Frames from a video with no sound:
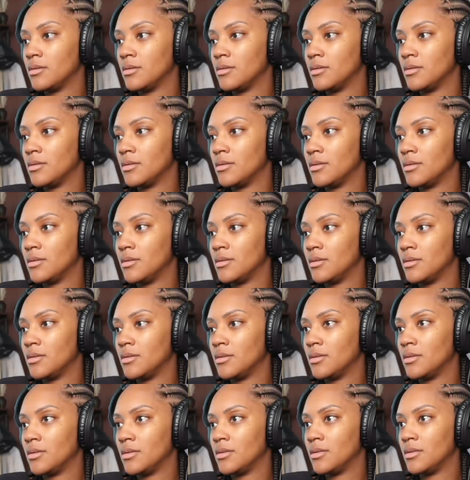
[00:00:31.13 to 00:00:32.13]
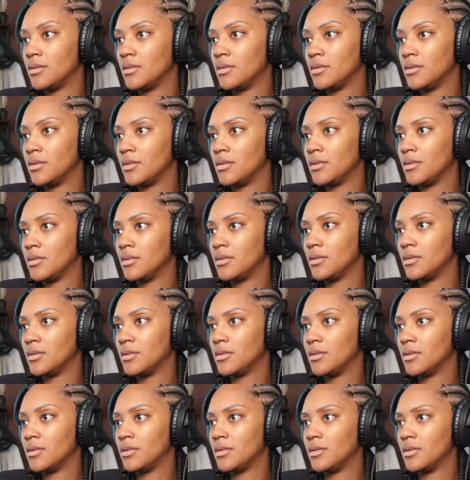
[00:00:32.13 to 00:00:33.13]

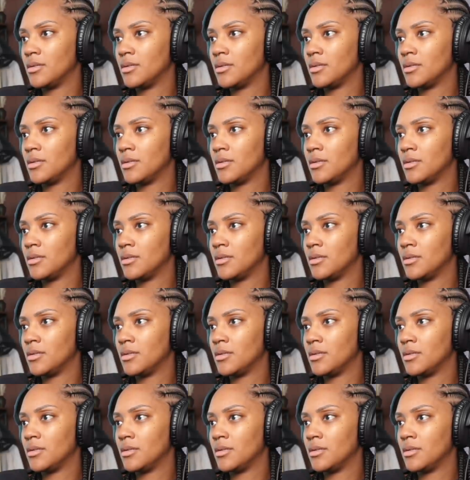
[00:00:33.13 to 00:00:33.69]
(silence)